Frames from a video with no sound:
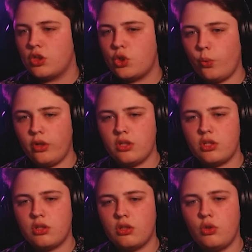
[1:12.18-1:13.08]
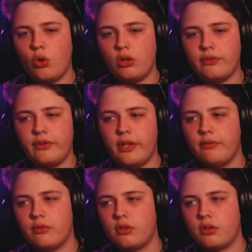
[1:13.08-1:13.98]
So what's your
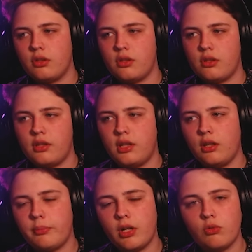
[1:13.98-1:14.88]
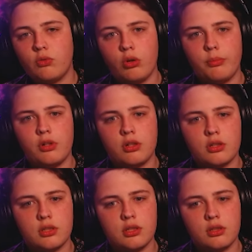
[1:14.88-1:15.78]
favorite thing about
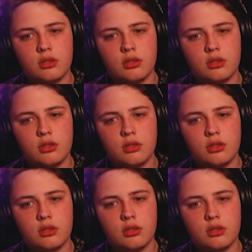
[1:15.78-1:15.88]
Roblox?